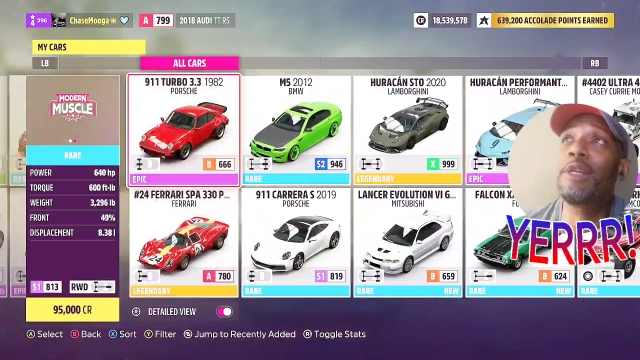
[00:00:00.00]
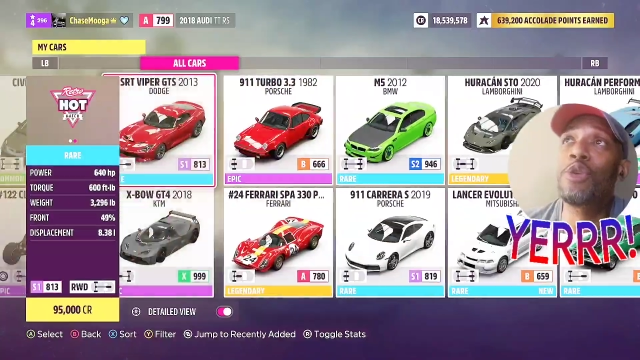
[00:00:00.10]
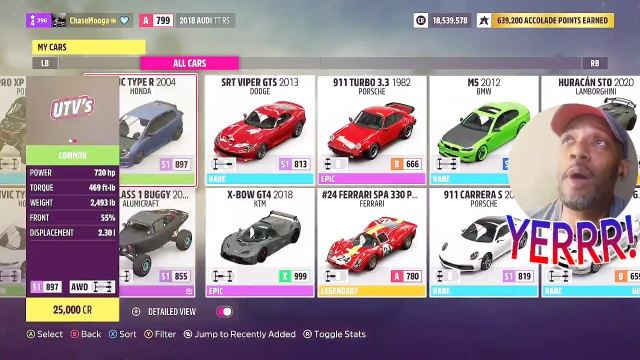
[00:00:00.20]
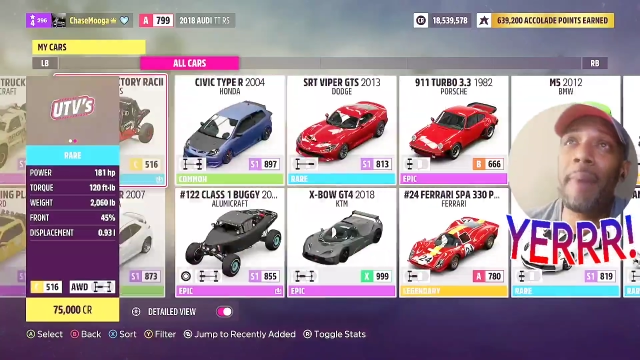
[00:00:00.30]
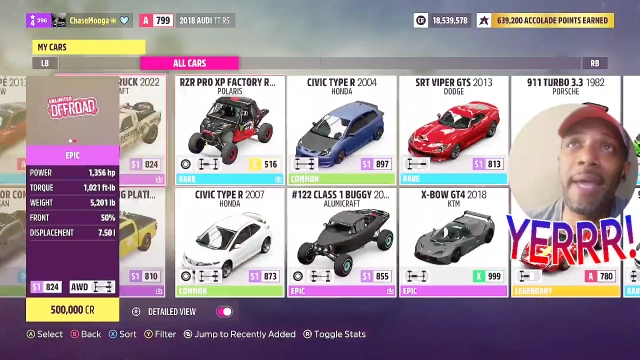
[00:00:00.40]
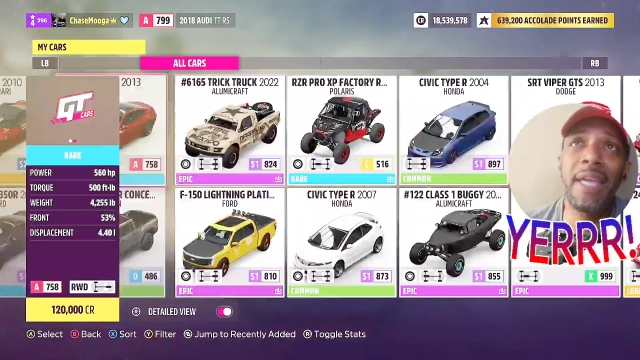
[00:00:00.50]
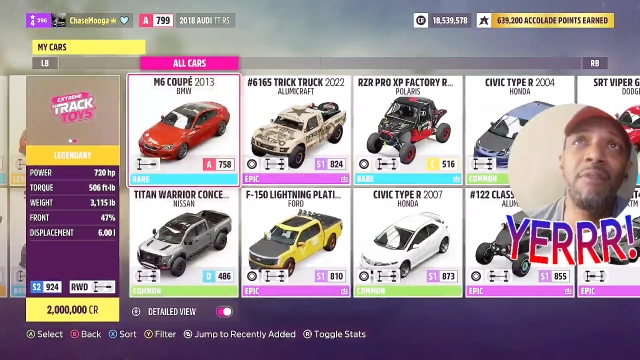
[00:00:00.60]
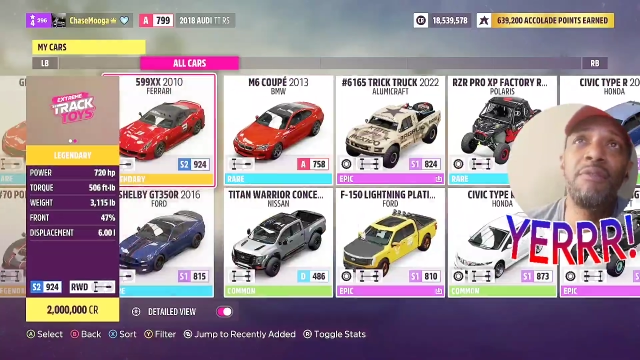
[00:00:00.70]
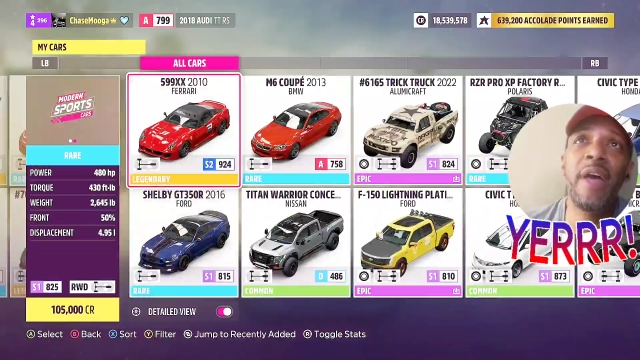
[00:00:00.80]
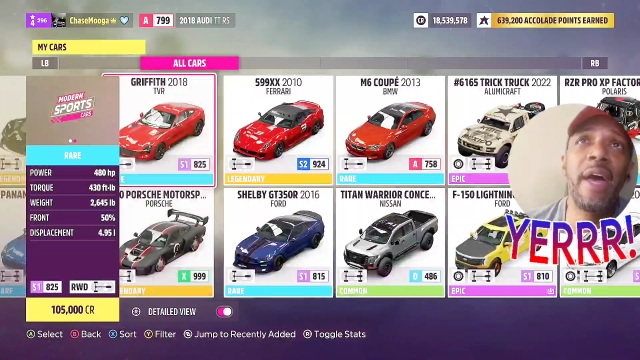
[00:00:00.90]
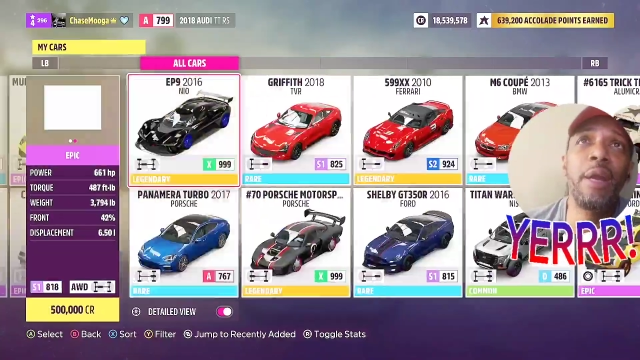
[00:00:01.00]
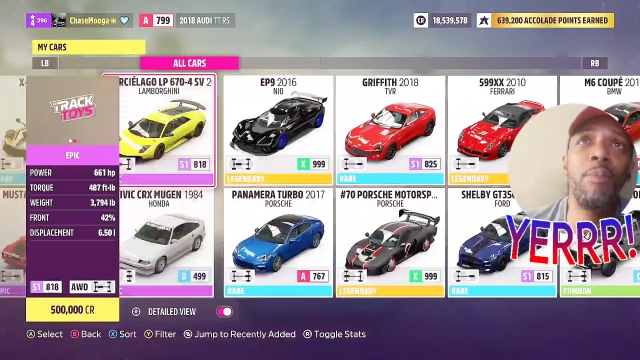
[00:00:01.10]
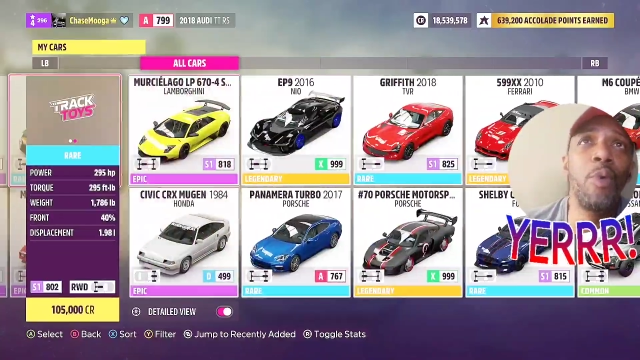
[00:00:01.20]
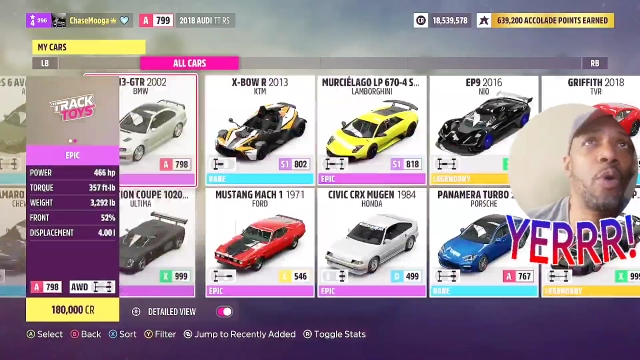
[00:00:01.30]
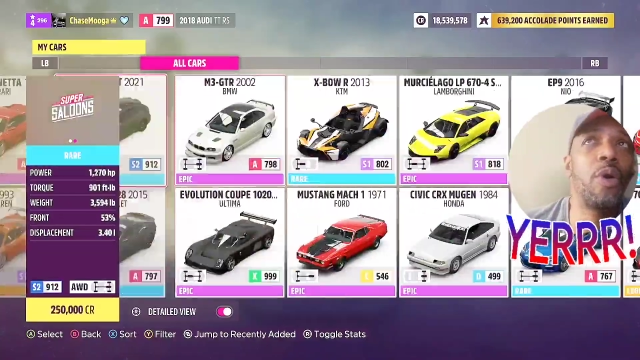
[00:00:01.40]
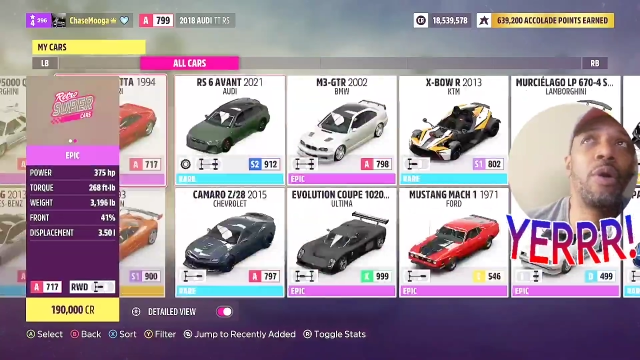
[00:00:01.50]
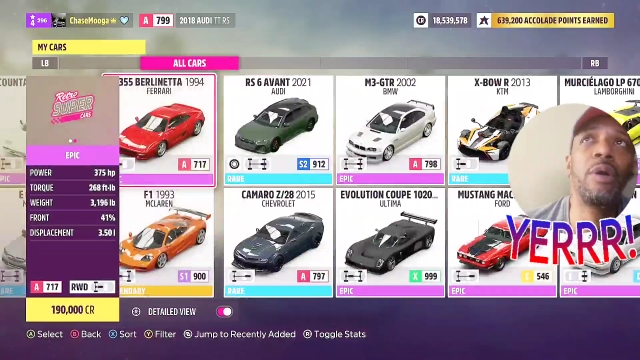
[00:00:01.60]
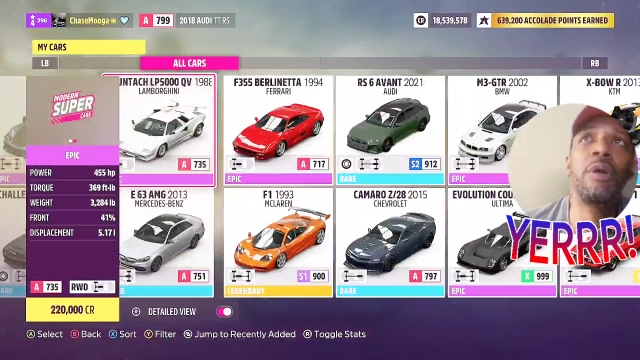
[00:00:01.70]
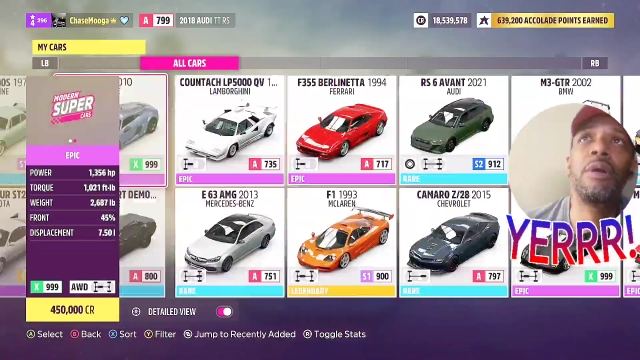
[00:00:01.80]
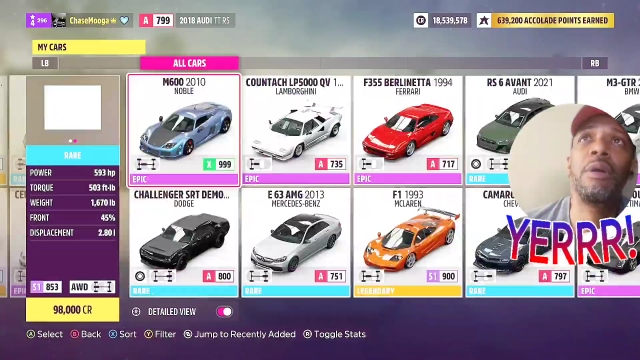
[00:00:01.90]
So I might give that a more
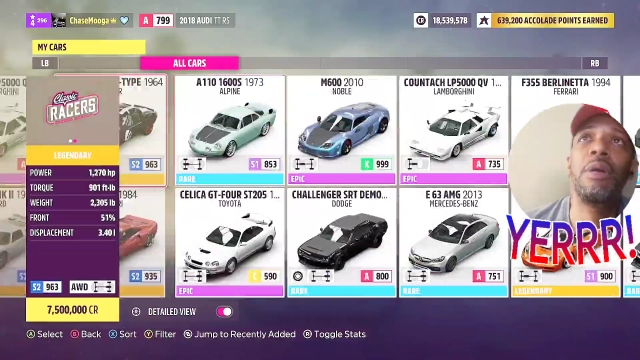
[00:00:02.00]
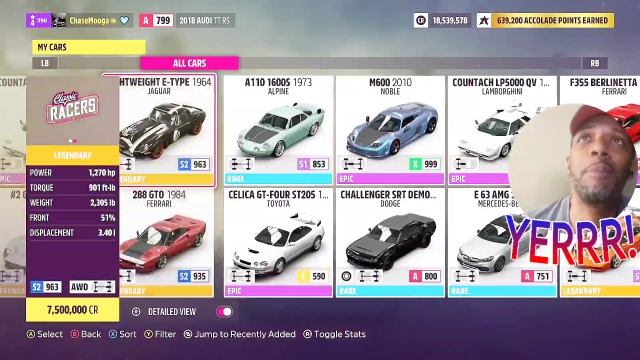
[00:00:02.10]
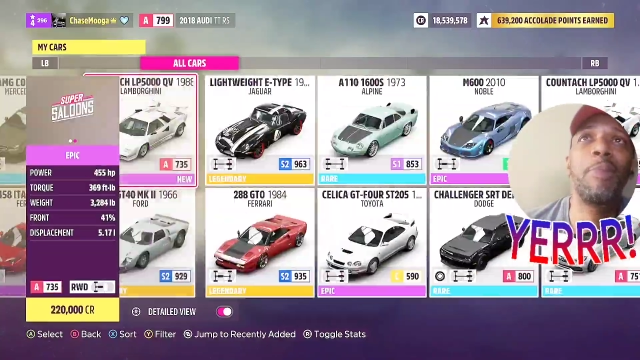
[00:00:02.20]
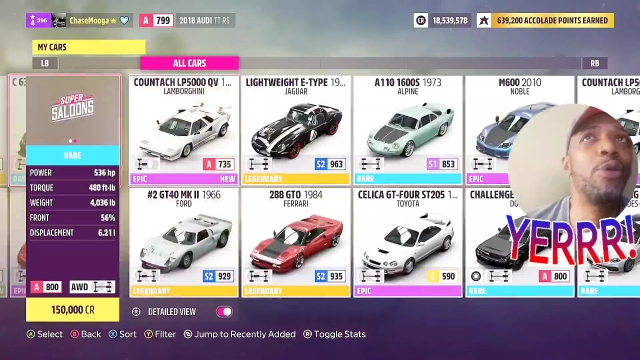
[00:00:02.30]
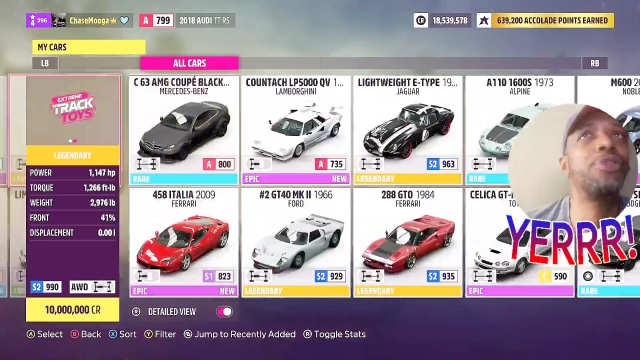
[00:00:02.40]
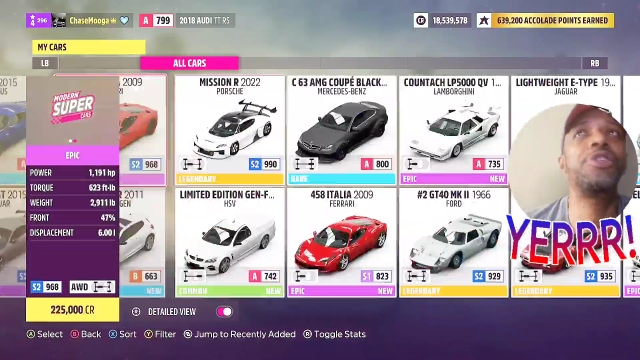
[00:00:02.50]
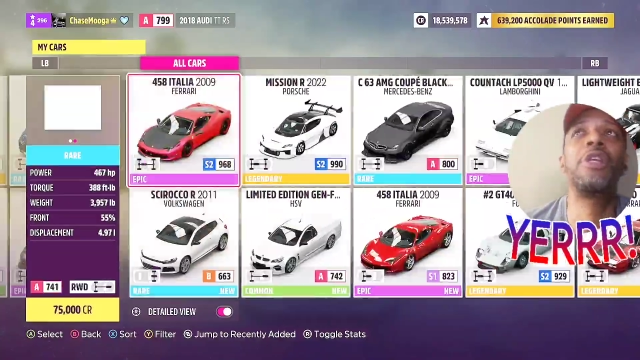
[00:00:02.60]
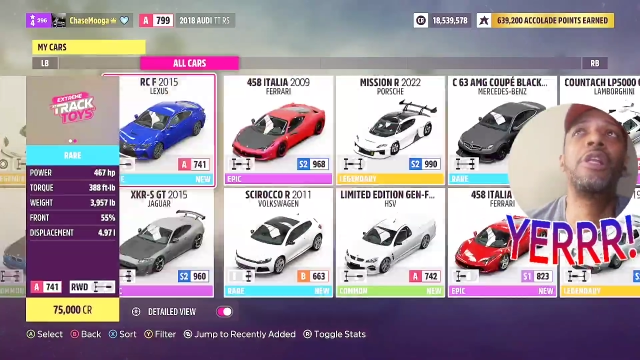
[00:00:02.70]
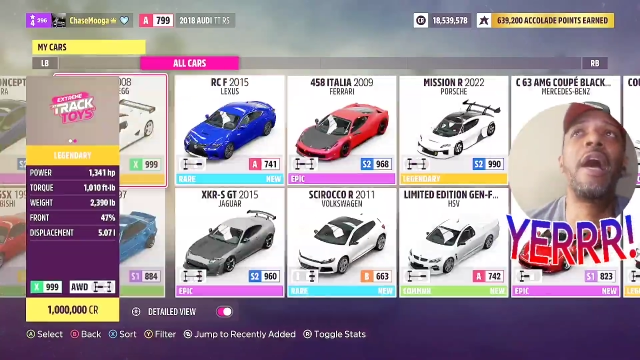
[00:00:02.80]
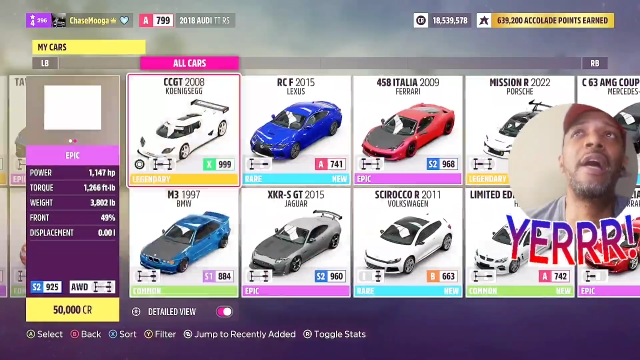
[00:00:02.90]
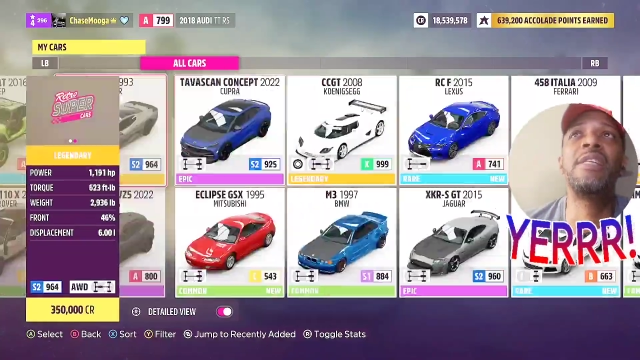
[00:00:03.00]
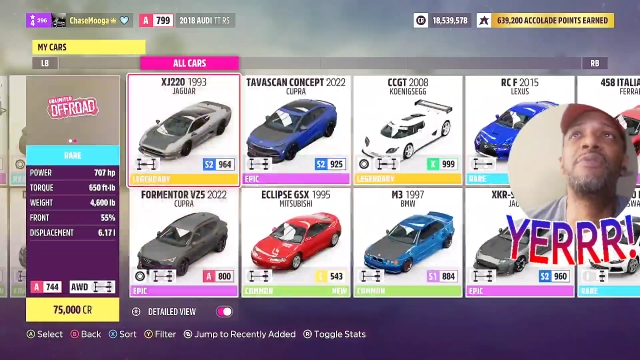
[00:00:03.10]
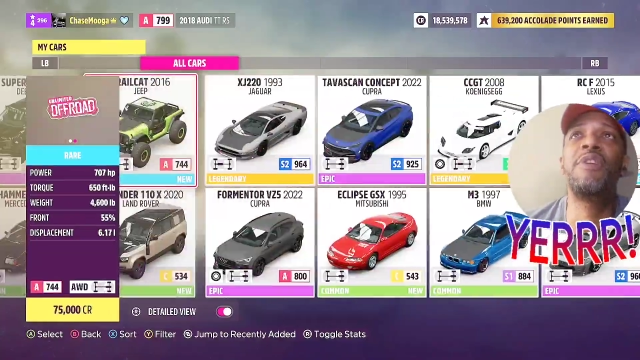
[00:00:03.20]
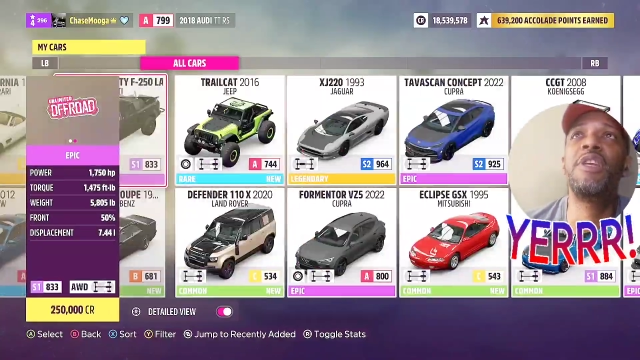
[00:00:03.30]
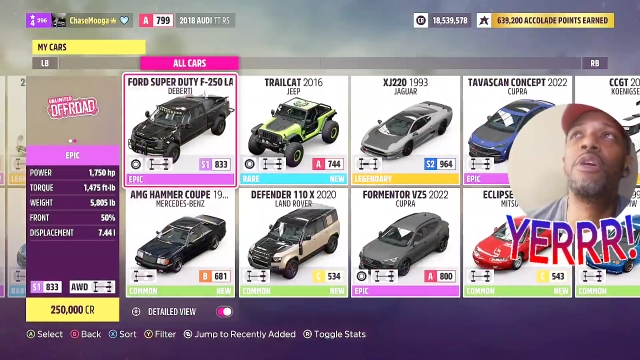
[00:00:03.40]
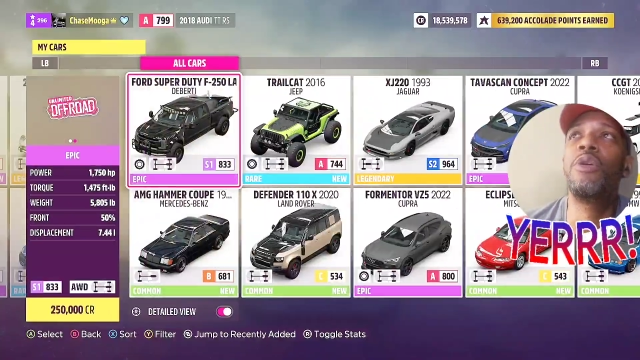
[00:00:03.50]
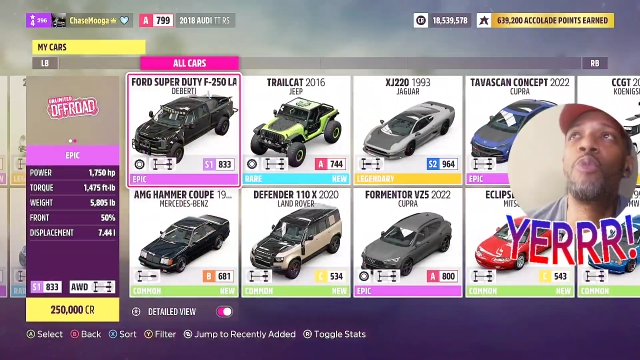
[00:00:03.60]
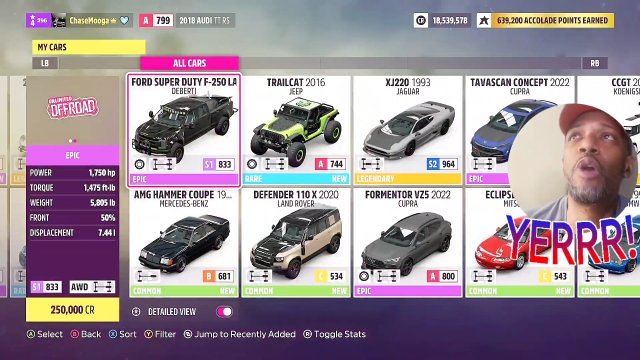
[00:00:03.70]
personalized video, more